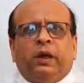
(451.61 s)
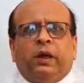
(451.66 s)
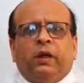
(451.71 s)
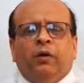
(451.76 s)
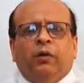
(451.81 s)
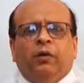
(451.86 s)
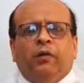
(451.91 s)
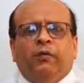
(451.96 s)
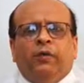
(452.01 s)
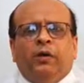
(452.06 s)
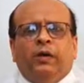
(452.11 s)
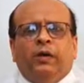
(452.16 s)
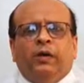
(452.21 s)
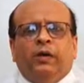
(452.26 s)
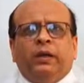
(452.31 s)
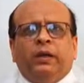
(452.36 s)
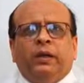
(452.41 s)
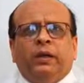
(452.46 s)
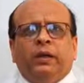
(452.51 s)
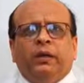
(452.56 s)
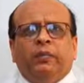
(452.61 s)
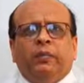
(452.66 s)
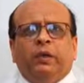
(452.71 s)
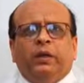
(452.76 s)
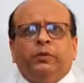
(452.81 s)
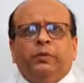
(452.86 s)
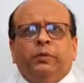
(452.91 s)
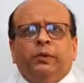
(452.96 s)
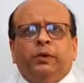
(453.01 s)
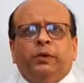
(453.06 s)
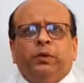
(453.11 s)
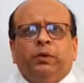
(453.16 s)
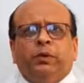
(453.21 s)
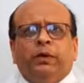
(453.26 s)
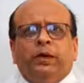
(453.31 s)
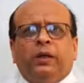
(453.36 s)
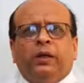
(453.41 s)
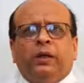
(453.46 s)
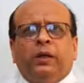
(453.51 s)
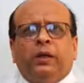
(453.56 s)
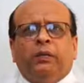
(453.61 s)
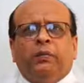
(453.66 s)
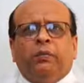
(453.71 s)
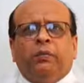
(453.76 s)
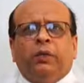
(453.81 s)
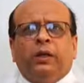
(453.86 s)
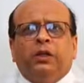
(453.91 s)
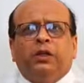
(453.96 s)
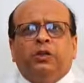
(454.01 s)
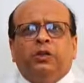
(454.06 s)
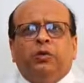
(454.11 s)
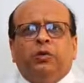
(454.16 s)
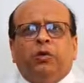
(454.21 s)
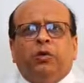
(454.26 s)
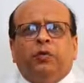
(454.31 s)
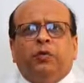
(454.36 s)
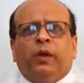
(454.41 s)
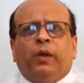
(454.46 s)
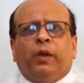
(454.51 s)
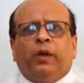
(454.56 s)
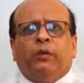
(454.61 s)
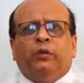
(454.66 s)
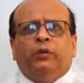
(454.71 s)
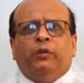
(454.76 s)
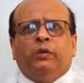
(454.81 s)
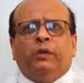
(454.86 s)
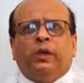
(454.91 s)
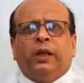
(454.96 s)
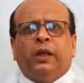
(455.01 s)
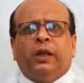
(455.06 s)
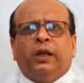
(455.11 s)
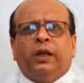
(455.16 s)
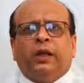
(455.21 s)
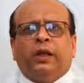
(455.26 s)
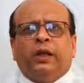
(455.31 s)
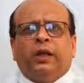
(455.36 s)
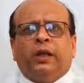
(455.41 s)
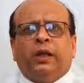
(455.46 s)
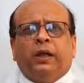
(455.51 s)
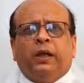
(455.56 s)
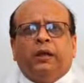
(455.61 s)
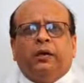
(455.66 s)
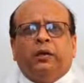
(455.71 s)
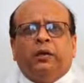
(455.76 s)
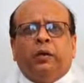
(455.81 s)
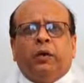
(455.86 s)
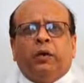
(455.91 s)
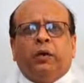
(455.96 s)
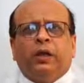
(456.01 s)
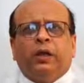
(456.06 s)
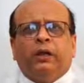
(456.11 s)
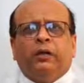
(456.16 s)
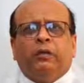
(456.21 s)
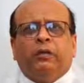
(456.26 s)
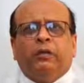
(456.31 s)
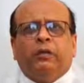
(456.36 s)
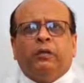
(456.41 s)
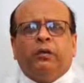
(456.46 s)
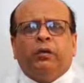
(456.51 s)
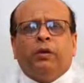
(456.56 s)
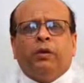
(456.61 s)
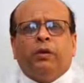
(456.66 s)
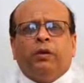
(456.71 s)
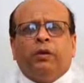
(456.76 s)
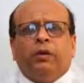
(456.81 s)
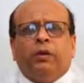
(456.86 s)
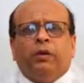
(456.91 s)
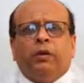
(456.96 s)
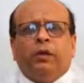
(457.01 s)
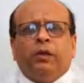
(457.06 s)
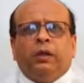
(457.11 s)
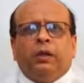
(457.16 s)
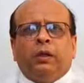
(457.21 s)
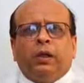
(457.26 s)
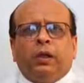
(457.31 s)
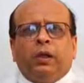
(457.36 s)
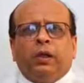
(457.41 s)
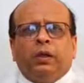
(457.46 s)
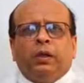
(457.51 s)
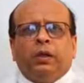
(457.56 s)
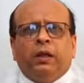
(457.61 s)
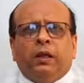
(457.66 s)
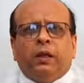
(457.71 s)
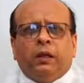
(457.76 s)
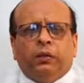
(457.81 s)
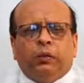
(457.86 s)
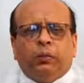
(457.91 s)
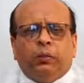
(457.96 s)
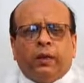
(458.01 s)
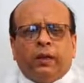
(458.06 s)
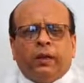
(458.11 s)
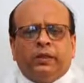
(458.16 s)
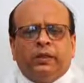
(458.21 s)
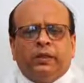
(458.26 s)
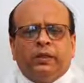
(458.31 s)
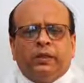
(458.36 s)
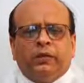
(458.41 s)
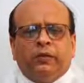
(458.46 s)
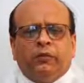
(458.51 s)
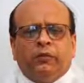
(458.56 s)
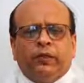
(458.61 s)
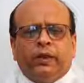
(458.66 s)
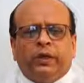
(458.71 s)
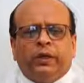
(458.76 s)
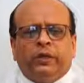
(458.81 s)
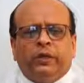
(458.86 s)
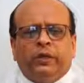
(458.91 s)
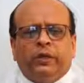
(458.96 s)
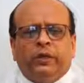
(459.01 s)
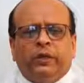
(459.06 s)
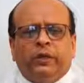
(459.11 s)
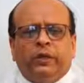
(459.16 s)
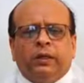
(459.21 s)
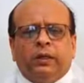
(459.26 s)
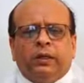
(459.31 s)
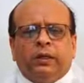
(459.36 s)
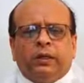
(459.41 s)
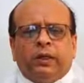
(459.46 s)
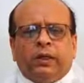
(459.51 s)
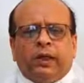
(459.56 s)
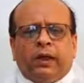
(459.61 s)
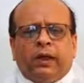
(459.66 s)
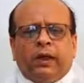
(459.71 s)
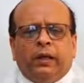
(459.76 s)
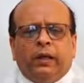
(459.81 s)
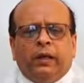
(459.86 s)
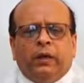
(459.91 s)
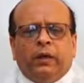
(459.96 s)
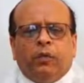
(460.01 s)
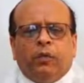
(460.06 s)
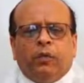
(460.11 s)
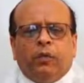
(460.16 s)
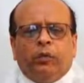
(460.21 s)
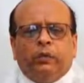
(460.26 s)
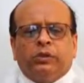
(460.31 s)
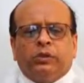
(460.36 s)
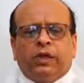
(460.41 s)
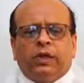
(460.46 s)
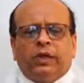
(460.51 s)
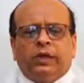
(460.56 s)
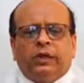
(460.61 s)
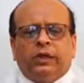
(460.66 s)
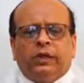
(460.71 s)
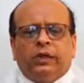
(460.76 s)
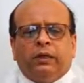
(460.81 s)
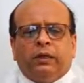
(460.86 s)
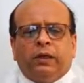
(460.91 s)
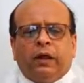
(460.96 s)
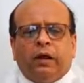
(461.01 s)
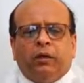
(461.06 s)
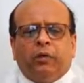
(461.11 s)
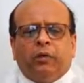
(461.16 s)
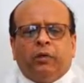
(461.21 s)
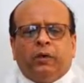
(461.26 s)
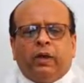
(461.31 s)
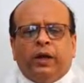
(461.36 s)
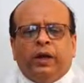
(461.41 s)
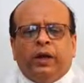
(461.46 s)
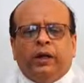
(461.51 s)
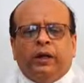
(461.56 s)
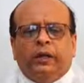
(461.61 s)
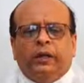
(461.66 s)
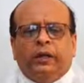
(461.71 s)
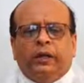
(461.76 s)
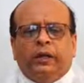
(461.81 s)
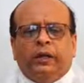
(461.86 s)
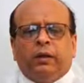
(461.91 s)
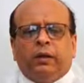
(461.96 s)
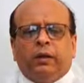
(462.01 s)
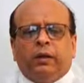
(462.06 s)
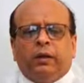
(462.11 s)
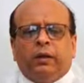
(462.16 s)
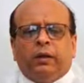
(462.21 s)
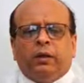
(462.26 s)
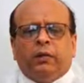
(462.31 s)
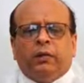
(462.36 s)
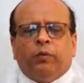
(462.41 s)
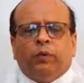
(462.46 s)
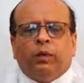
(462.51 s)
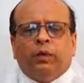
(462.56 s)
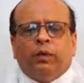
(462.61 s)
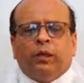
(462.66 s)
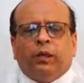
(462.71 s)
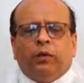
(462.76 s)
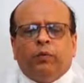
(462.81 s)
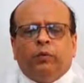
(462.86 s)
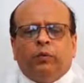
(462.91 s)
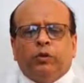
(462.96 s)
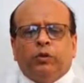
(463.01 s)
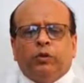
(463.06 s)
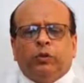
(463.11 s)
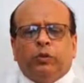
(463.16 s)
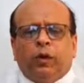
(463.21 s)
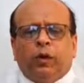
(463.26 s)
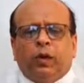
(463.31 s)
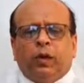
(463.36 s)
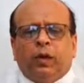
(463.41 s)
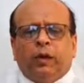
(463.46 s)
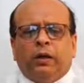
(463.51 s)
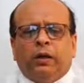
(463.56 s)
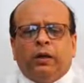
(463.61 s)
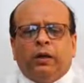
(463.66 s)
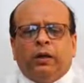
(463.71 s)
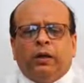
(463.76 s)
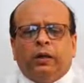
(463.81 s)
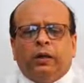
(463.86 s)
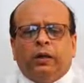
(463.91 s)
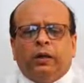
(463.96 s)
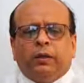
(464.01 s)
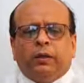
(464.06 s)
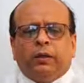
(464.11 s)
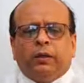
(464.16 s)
However, it must be noted that much lower values can indicate chronic total knee arthroplasty infection, and a leukocyte count greater than 1,100